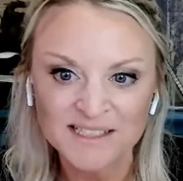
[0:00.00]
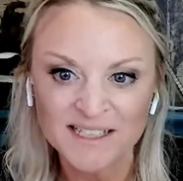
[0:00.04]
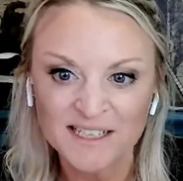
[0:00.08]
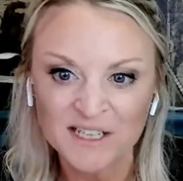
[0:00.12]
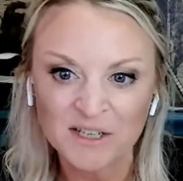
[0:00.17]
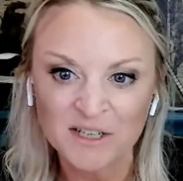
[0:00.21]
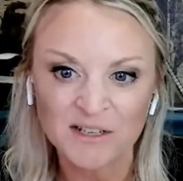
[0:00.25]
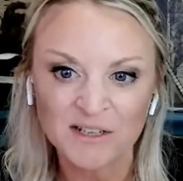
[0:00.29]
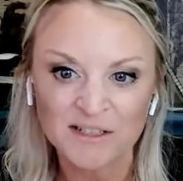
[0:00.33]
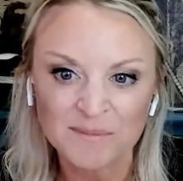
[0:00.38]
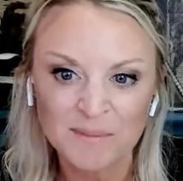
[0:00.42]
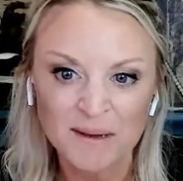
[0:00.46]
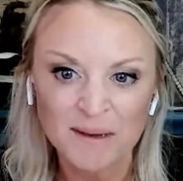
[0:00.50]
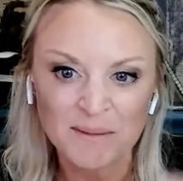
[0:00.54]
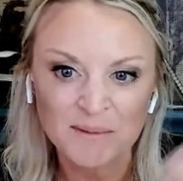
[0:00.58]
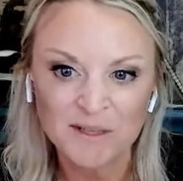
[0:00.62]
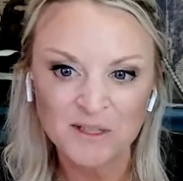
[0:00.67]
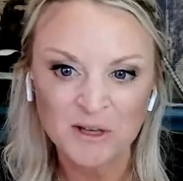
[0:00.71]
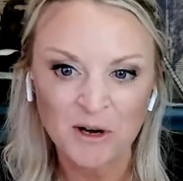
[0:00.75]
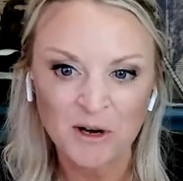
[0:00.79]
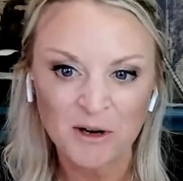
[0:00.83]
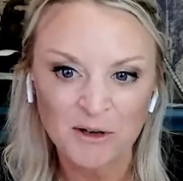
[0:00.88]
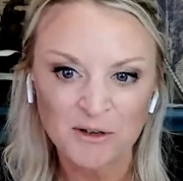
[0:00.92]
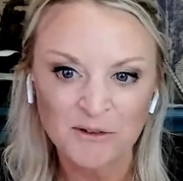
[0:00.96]
Like maybe
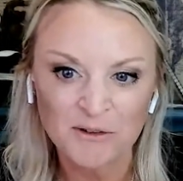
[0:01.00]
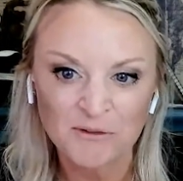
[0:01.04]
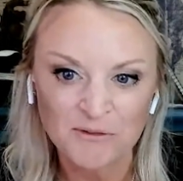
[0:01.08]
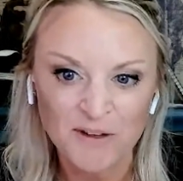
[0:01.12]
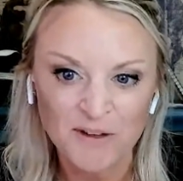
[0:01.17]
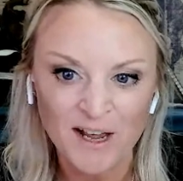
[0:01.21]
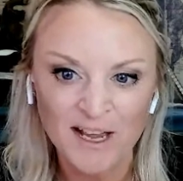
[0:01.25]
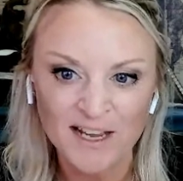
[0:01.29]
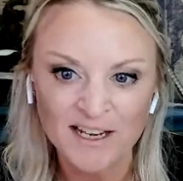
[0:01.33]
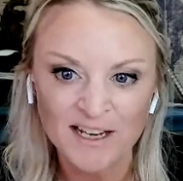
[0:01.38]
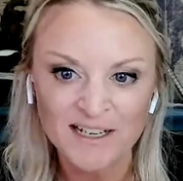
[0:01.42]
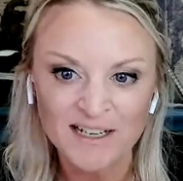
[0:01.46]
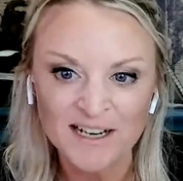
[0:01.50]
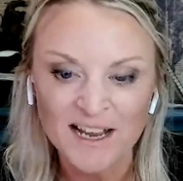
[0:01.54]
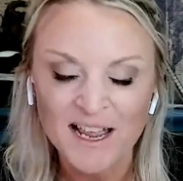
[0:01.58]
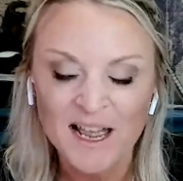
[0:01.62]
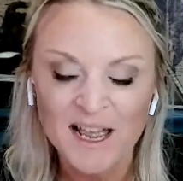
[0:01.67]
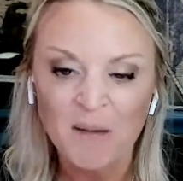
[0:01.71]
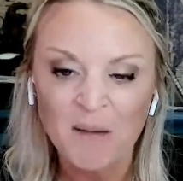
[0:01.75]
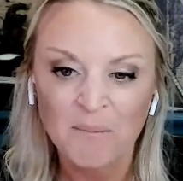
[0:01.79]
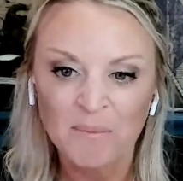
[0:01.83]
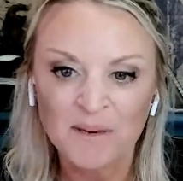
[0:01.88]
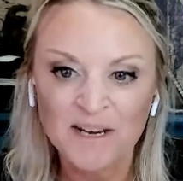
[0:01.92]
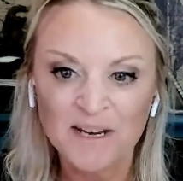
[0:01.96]
it's hard to find,
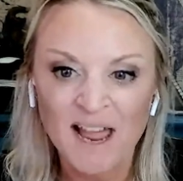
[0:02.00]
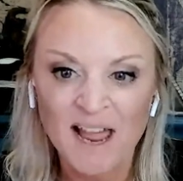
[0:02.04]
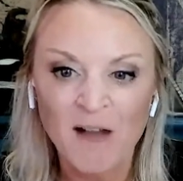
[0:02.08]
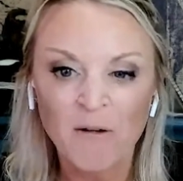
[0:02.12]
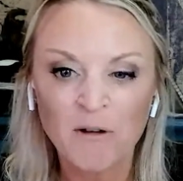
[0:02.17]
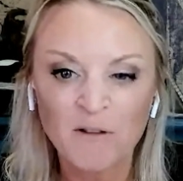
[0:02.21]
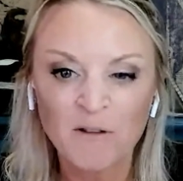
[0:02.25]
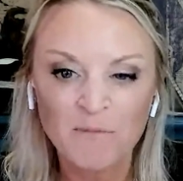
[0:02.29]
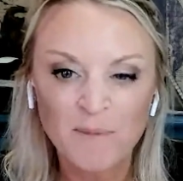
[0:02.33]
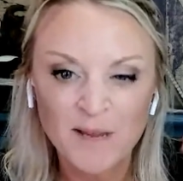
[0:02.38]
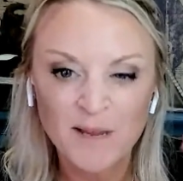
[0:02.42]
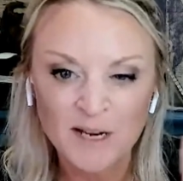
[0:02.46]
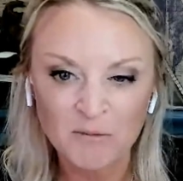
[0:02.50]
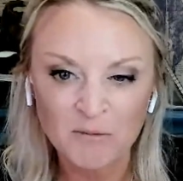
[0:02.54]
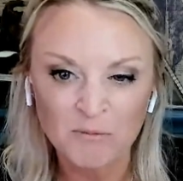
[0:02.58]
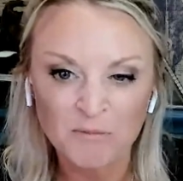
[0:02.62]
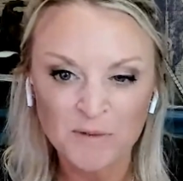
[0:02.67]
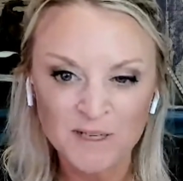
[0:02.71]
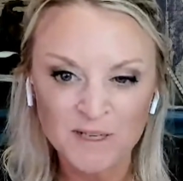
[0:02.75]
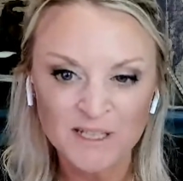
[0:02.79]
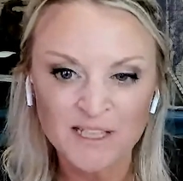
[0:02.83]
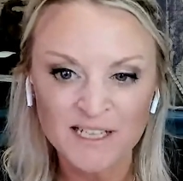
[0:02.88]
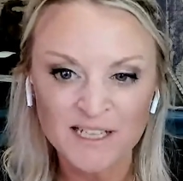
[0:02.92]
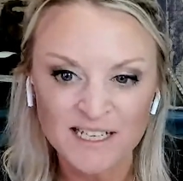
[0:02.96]
but now we've made it
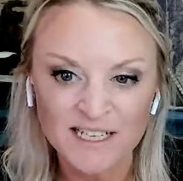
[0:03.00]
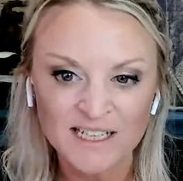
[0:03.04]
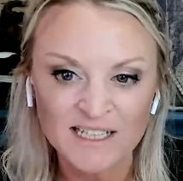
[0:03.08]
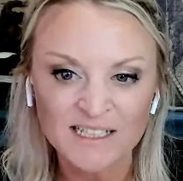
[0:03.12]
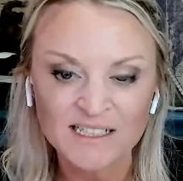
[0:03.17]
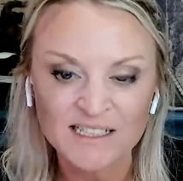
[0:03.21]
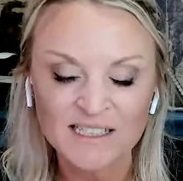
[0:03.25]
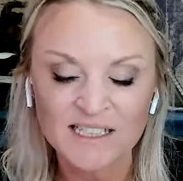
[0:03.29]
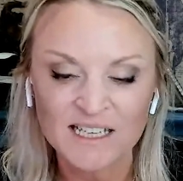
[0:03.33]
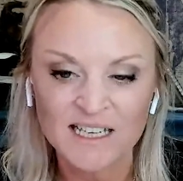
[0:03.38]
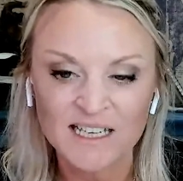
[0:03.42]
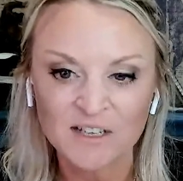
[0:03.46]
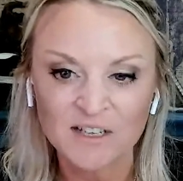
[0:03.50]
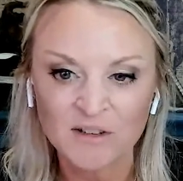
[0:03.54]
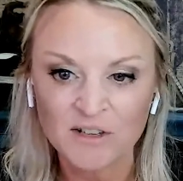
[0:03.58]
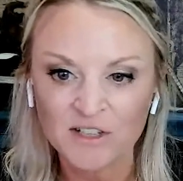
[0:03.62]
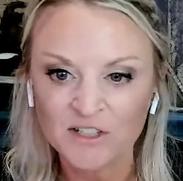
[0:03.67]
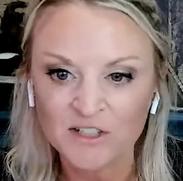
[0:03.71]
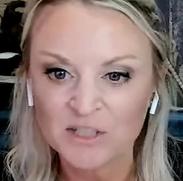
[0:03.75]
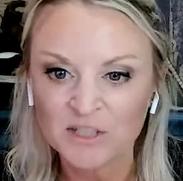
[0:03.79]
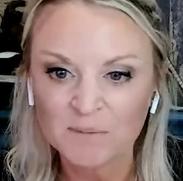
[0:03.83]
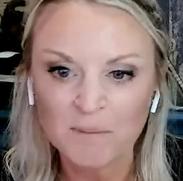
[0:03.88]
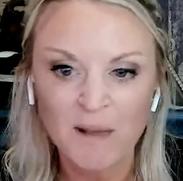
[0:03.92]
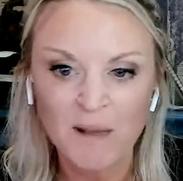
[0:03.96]
really easy, and you can
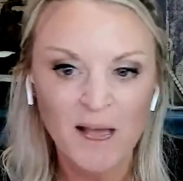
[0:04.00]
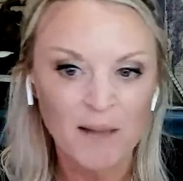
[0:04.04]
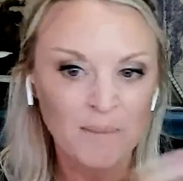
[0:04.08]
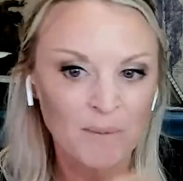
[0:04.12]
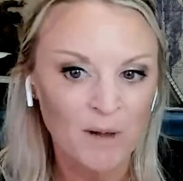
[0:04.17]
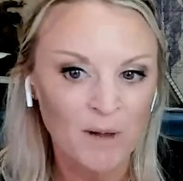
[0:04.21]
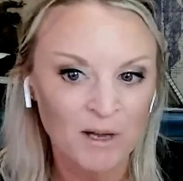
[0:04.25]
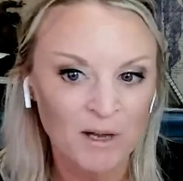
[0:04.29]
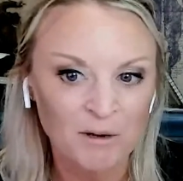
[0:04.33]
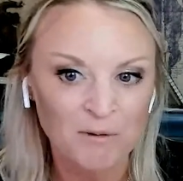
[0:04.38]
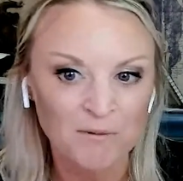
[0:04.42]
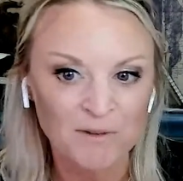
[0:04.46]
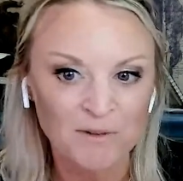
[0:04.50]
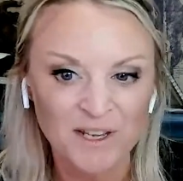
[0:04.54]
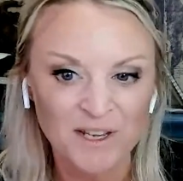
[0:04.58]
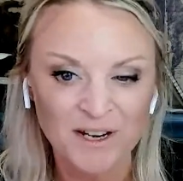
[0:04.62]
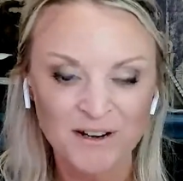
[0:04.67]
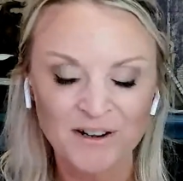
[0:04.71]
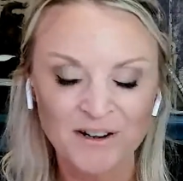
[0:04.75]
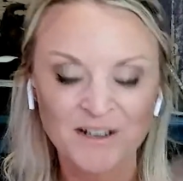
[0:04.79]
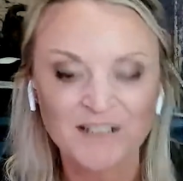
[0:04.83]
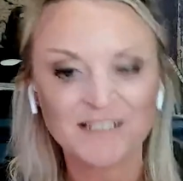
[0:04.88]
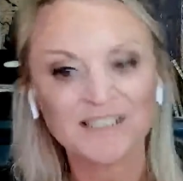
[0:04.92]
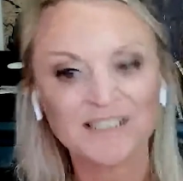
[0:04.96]
just pop on over
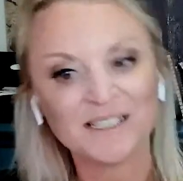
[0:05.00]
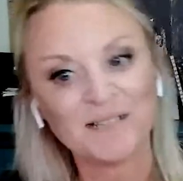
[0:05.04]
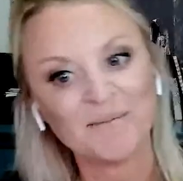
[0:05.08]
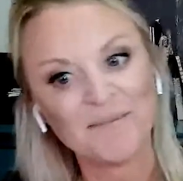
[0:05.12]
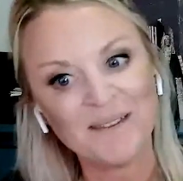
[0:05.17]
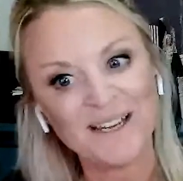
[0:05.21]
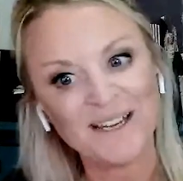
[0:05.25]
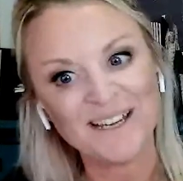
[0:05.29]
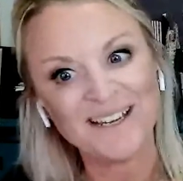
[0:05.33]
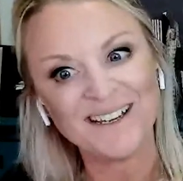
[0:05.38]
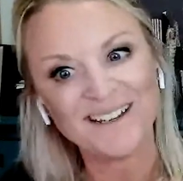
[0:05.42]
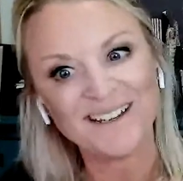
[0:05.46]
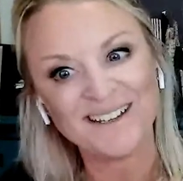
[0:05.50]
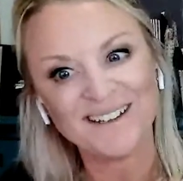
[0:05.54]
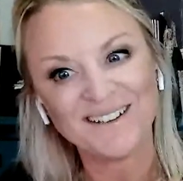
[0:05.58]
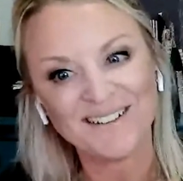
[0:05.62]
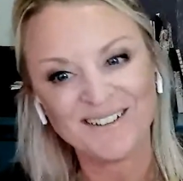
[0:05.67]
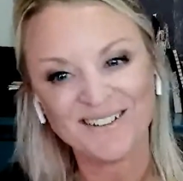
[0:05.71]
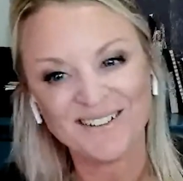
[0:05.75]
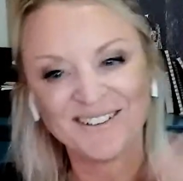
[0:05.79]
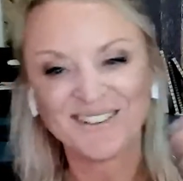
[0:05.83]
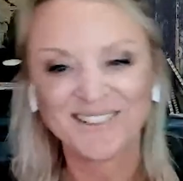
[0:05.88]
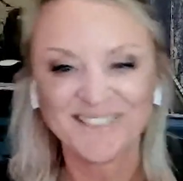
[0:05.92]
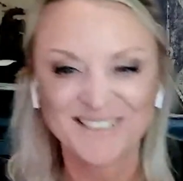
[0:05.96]
there and is it me
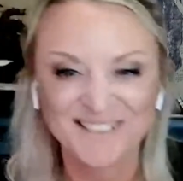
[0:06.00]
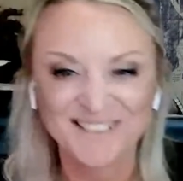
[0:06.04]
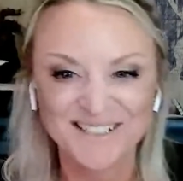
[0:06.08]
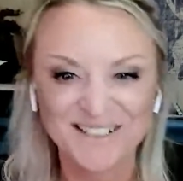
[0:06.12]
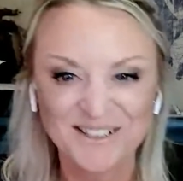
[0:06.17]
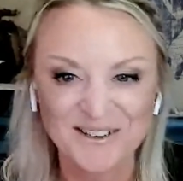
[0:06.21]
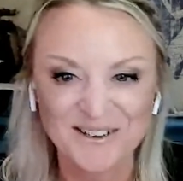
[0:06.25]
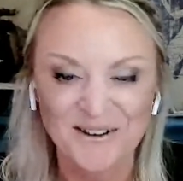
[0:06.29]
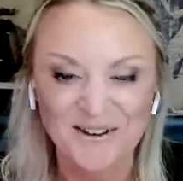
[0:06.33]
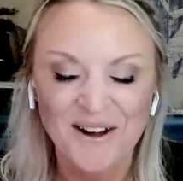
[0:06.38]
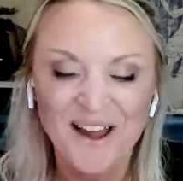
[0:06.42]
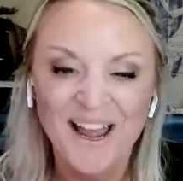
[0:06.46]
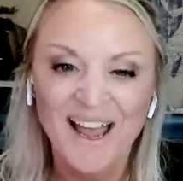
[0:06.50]
or is it you?